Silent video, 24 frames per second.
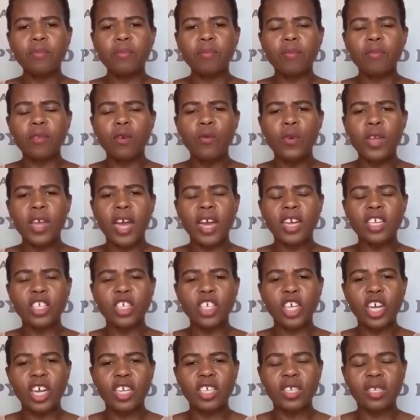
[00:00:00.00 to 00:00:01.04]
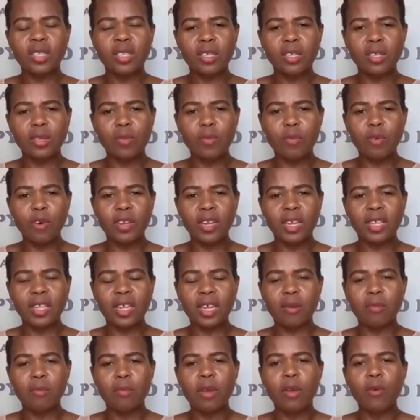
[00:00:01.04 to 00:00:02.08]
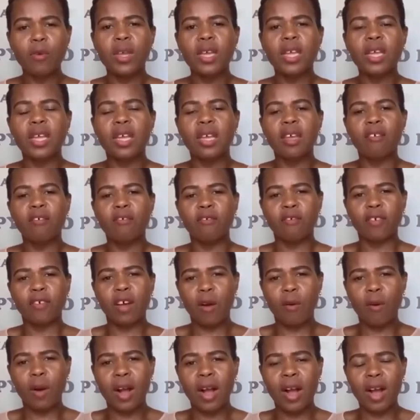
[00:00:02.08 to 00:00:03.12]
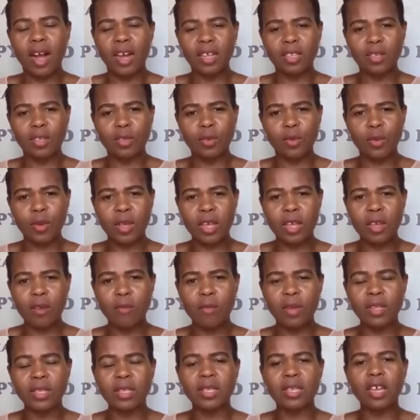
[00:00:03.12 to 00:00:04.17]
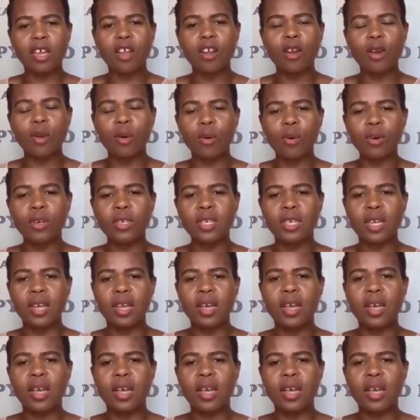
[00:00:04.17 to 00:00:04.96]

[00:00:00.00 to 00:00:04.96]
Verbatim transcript: we are charged this morning that may we give our hearts to him and say, Lord,